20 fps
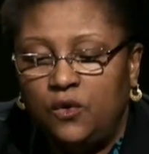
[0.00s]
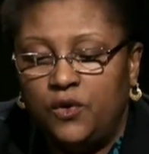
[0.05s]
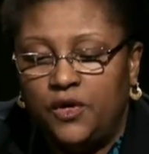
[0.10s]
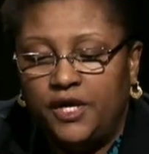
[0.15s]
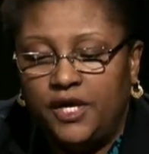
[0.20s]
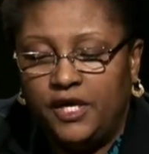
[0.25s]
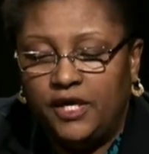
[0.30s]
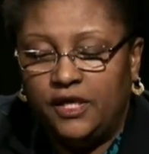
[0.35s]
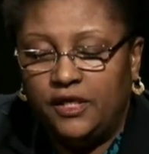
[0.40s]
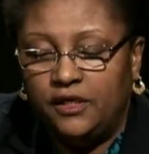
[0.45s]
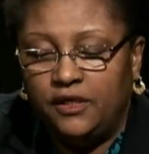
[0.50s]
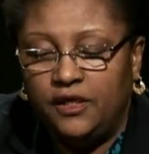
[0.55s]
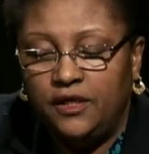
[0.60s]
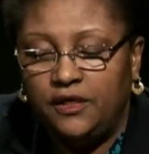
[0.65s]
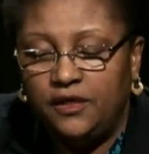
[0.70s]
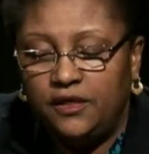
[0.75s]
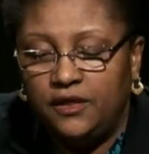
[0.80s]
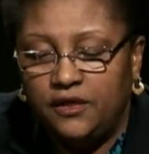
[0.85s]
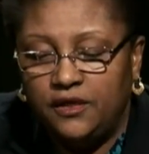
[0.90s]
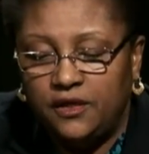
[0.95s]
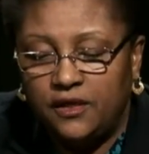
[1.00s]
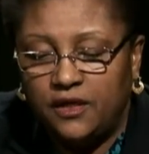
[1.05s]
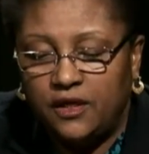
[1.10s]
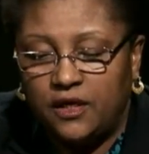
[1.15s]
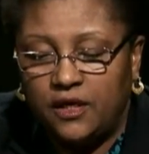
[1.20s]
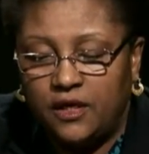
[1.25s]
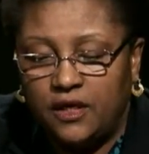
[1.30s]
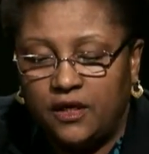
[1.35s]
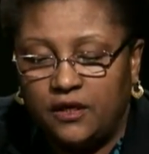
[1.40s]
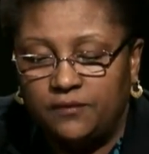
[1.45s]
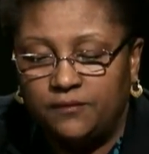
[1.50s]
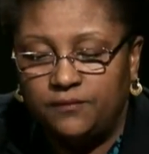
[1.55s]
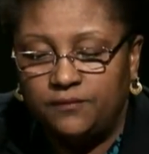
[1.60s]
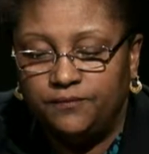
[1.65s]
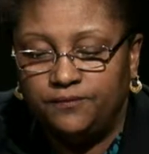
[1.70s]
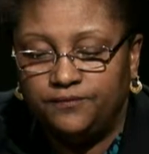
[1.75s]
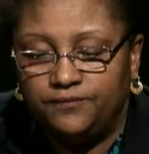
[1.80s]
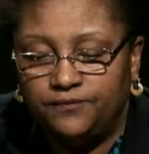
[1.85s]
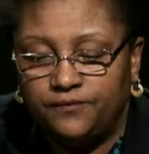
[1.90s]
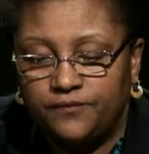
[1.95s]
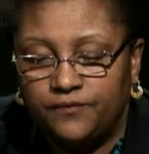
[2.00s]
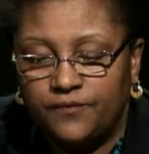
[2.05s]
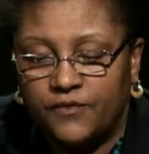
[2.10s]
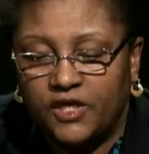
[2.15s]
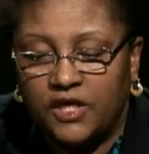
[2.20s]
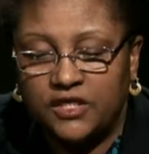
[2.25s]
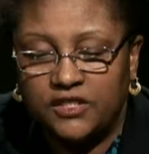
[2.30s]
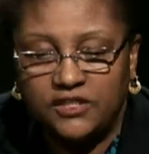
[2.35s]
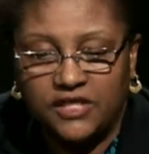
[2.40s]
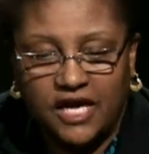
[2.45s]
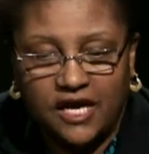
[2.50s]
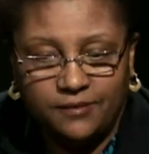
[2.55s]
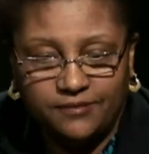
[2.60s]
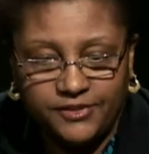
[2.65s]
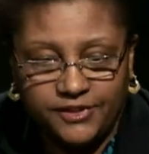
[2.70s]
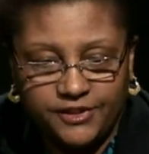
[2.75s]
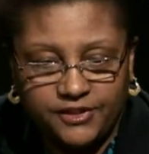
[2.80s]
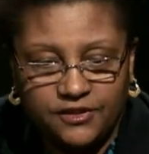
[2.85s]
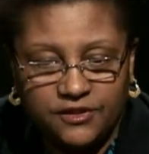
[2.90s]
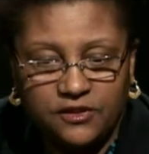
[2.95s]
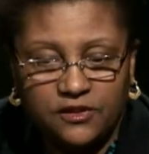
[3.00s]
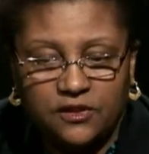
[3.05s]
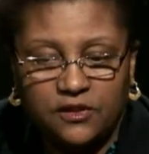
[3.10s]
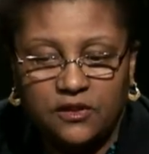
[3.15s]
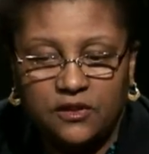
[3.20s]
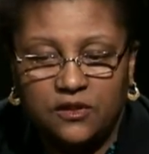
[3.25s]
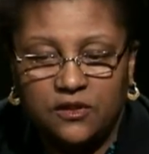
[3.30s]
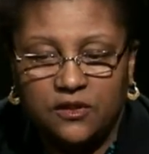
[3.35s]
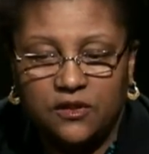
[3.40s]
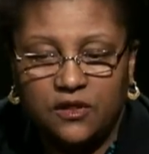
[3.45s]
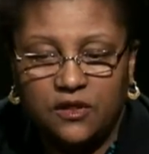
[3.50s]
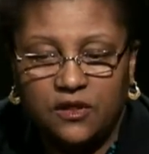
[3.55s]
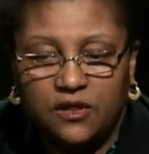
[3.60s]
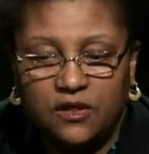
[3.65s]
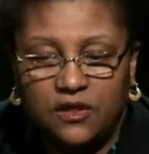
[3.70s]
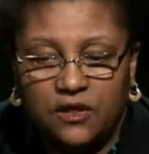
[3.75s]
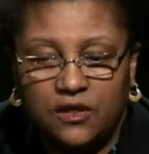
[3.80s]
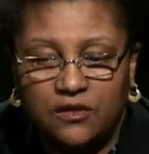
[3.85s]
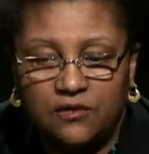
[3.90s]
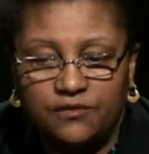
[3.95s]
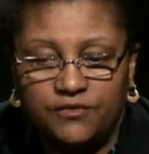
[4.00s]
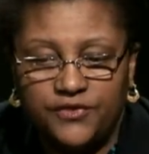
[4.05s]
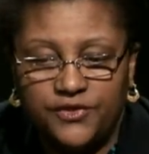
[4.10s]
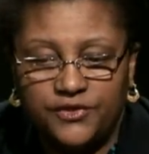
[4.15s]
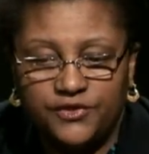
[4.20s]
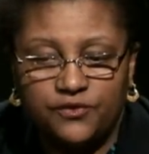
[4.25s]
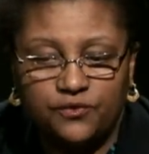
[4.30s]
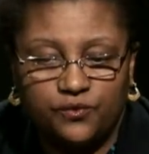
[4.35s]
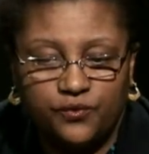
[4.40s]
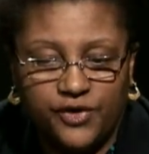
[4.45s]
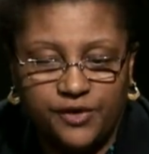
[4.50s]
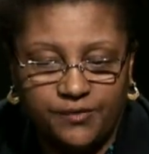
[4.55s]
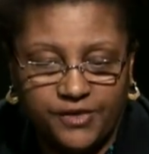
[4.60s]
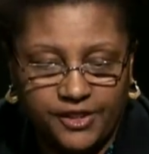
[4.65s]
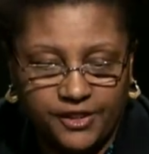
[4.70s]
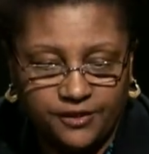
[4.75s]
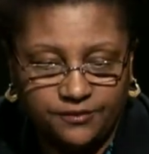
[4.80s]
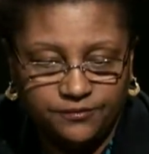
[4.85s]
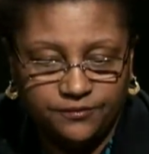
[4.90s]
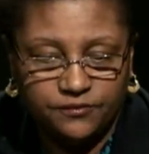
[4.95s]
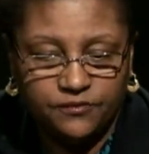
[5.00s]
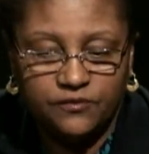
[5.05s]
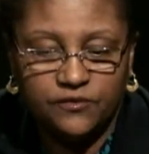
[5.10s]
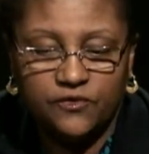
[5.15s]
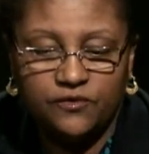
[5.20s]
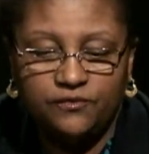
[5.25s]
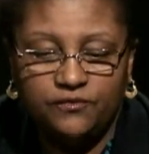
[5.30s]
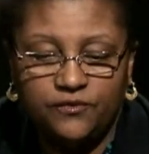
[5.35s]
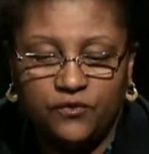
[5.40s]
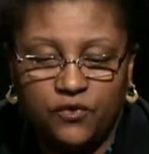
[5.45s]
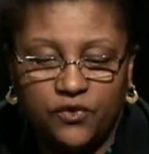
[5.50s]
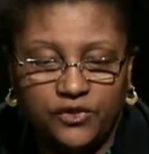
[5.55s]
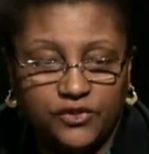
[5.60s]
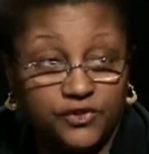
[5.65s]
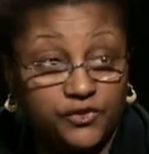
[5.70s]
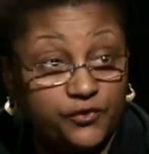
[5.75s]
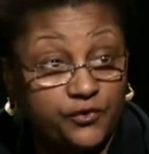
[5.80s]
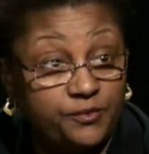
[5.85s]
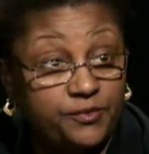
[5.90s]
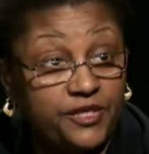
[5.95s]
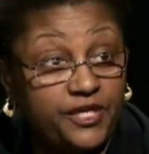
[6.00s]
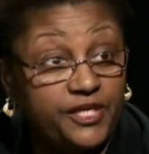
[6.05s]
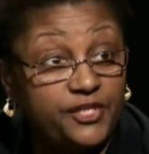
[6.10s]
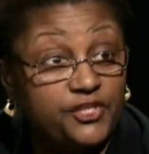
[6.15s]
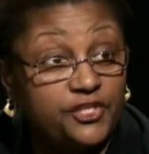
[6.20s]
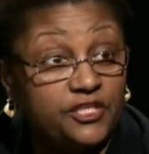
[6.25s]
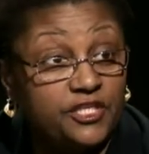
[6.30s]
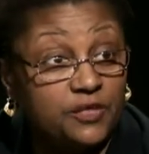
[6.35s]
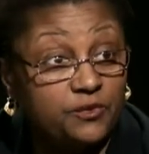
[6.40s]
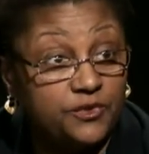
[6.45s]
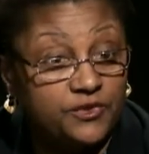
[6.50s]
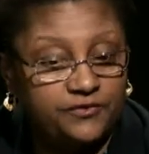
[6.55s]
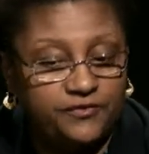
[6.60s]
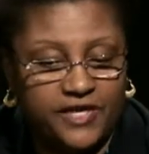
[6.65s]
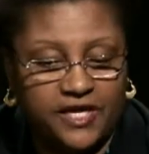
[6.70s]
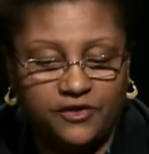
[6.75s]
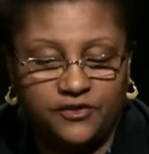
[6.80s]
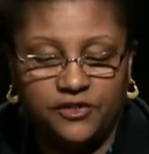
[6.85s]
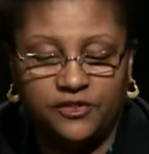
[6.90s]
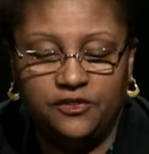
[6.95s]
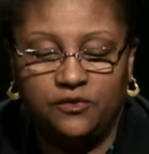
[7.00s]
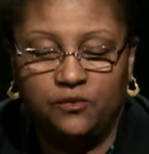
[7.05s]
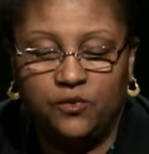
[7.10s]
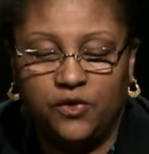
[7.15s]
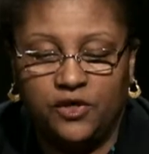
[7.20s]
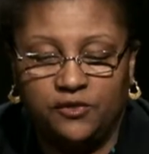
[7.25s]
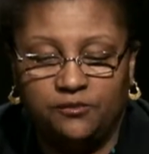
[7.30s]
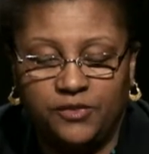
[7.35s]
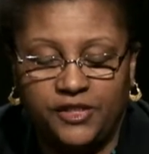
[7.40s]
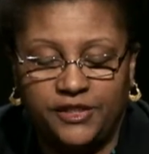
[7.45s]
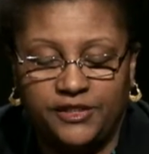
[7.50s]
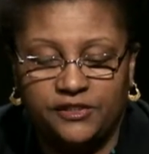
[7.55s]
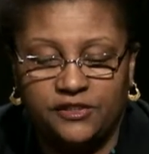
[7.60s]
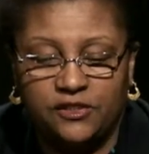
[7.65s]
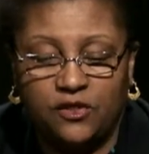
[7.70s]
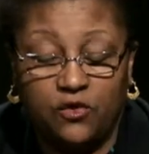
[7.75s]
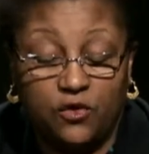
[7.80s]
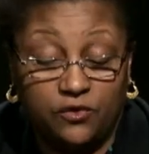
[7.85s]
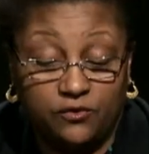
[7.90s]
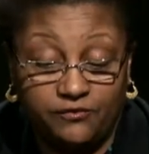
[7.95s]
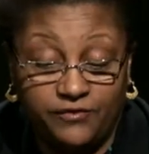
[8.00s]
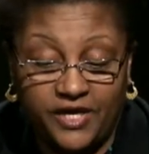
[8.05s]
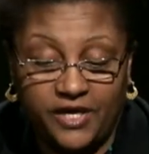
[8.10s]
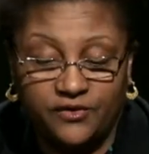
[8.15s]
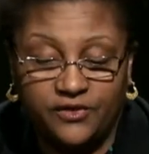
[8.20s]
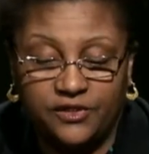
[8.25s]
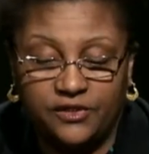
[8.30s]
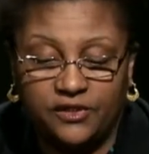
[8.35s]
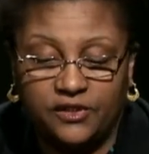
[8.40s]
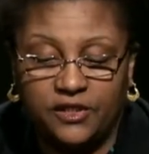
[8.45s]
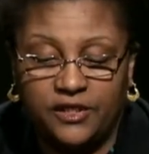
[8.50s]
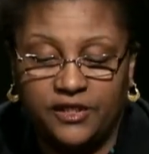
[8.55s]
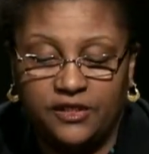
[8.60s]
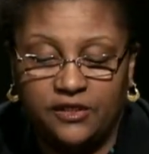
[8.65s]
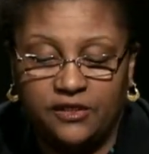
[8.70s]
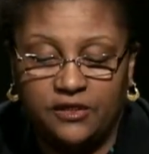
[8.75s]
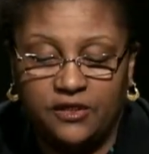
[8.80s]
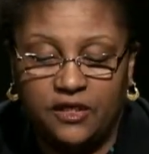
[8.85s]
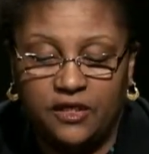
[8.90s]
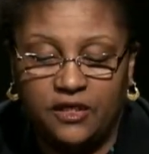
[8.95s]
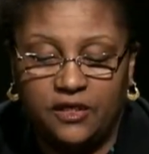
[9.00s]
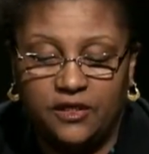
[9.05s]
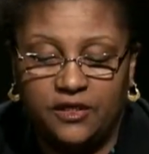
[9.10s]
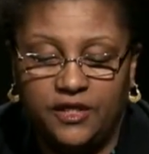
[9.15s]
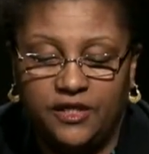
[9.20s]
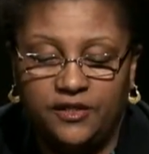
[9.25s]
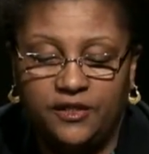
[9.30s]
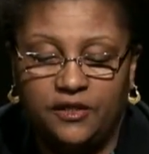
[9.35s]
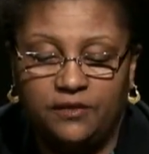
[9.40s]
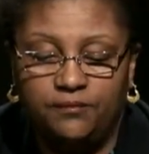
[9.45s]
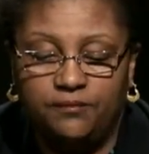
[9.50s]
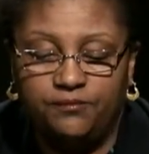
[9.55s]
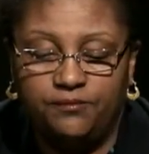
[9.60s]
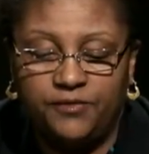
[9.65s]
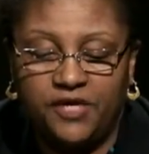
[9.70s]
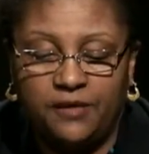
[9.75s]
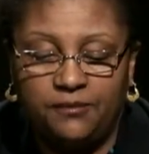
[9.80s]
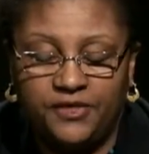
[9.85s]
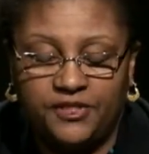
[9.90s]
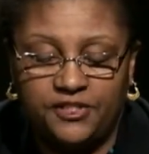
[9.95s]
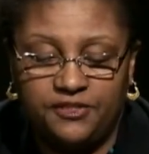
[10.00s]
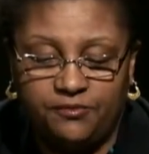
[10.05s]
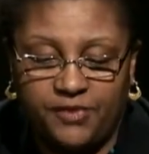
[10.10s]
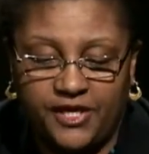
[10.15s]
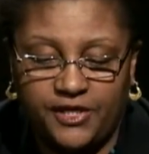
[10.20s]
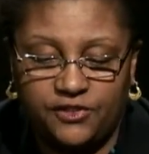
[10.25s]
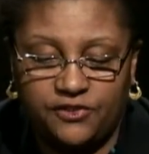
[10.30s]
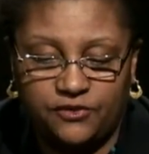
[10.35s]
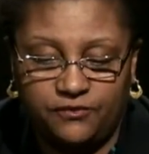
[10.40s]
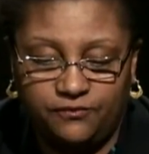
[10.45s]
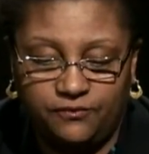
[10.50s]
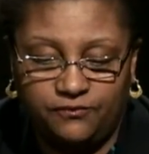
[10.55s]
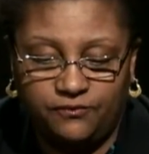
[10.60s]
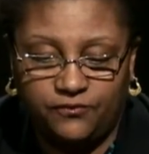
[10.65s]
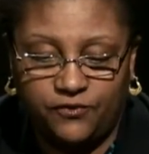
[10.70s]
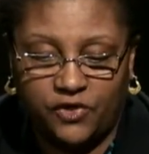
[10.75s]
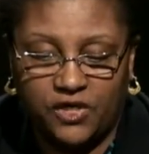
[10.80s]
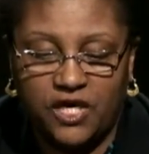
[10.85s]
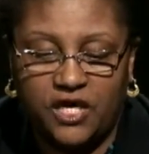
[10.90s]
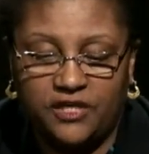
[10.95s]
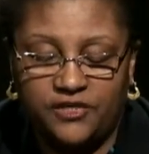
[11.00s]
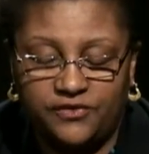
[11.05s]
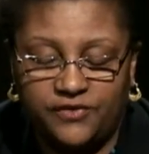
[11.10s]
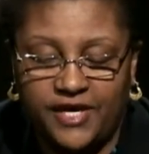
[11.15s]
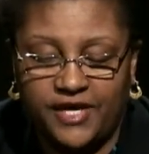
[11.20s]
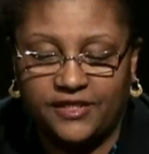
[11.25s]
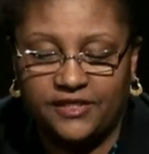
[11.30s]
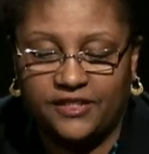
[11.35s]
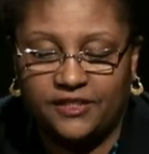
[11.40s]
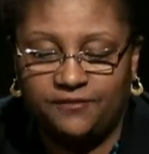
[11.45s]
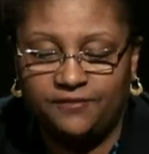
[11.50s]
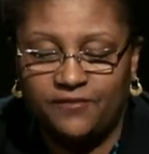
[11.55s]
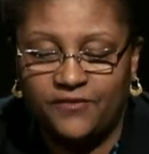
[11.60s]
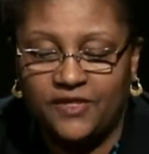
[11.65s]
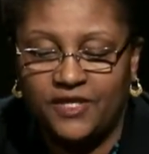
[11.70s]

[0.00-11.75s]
he um, adopted uh, this remedy for discrimination that was found in the workplace or found in in, uh, in the public space for contracting.